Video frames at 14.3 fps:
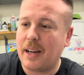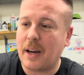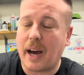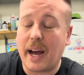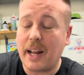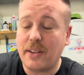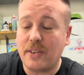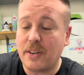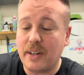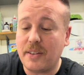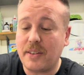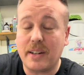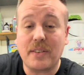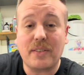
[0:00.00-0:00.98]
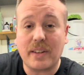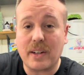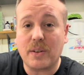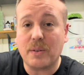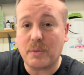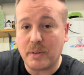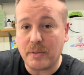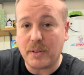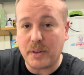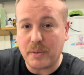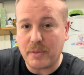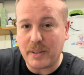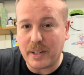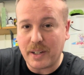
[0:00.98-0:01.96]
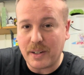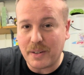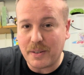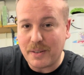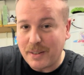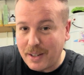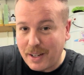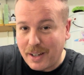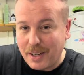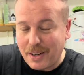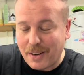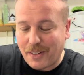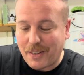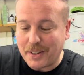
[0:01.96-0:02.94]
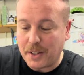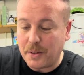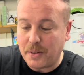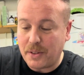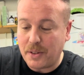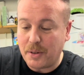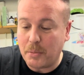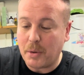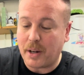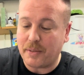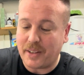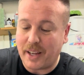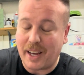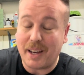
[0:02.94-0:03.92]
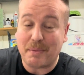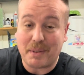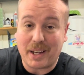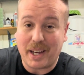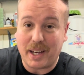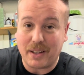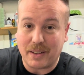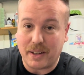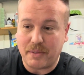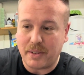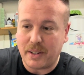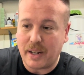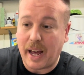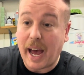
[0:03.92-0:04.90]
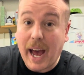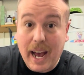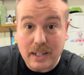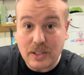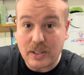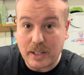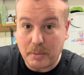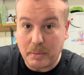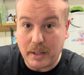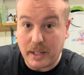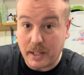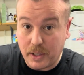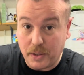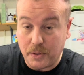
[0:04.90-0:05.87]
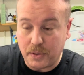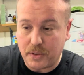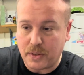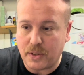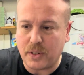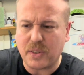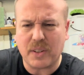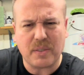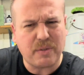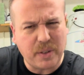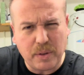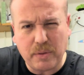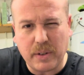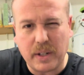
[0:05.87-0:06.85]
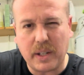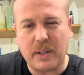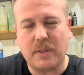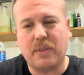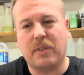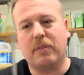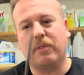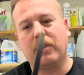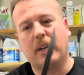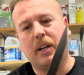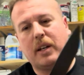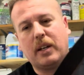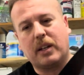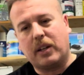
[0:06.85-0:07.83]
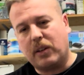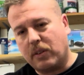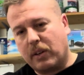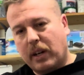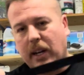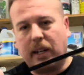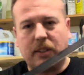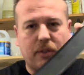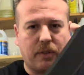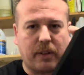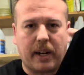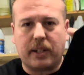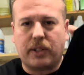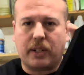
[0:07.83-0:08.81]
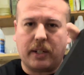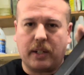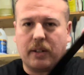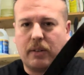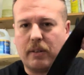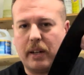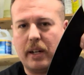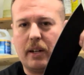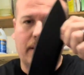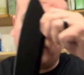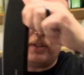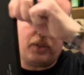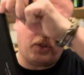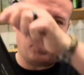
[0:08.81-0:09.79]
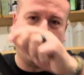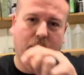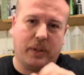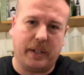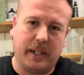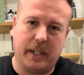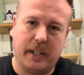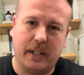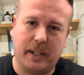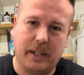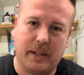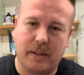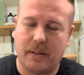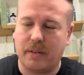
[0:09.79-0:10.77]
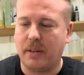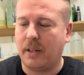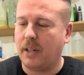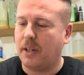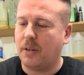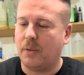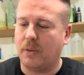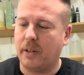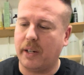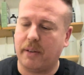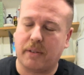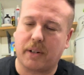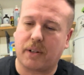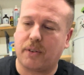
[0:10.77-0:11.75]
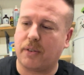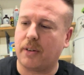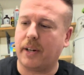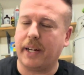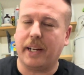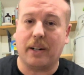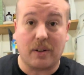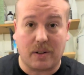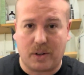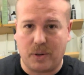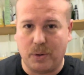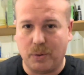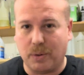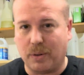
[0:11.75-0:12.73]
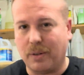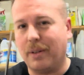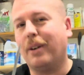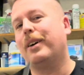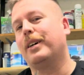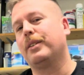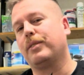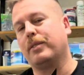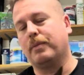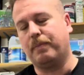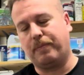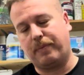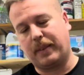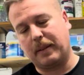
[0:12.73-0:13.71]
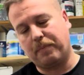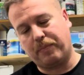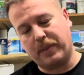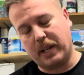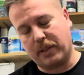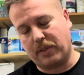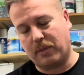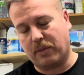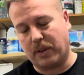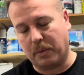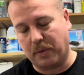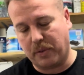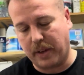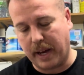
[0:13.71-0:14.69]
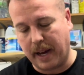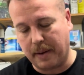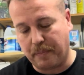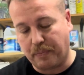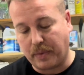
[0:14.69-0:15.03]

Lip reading: there isn't a single review video on YouTube of the MK11 actually being used. There's a few videos of guys flashing it around and showing it and whatever. Great, cool, awesome. Nothing wrong with that.